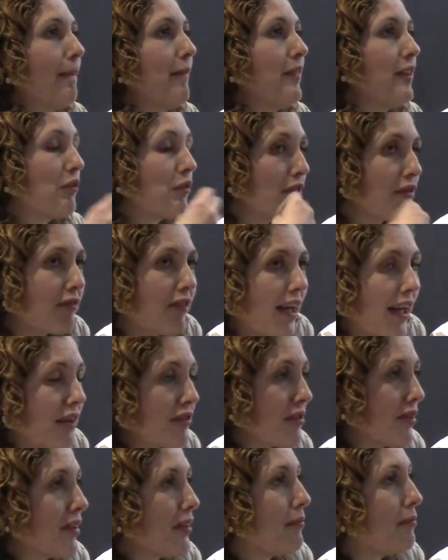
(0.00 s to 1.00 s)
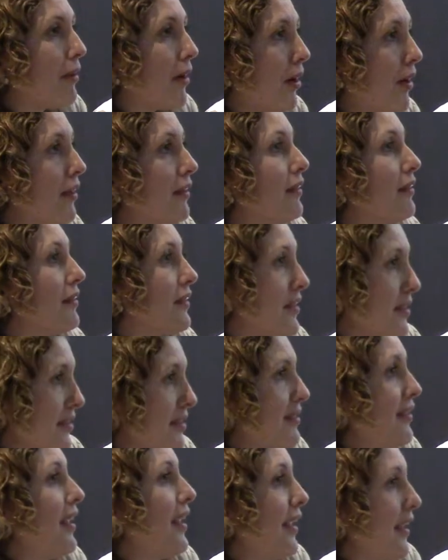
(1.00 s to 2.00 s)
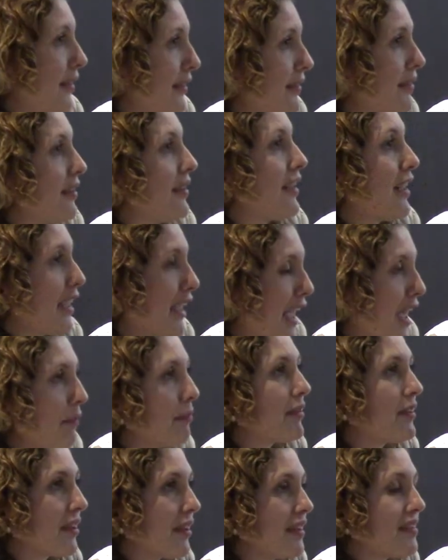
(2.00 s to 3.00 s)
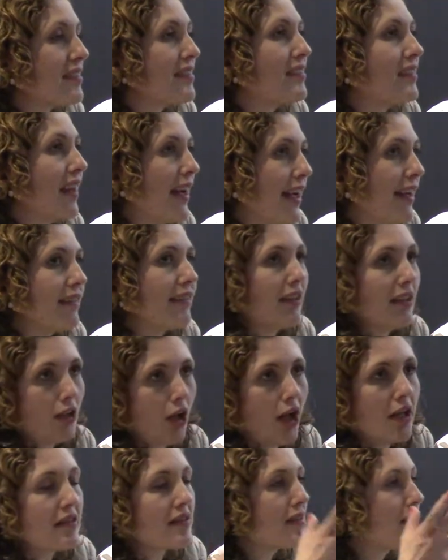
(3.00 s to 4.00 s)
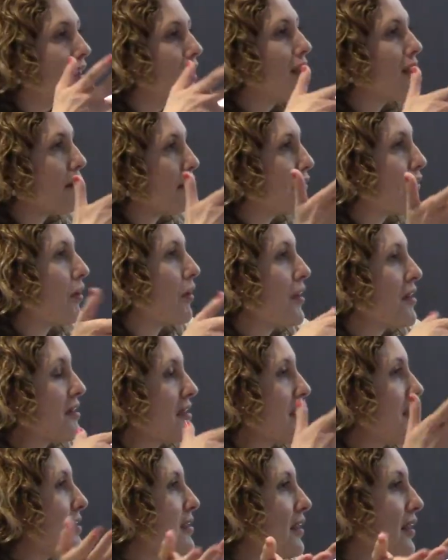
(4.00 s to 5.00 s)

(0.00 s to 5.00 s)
the reflection upon the state, the capitalist state, and not seen, of course, as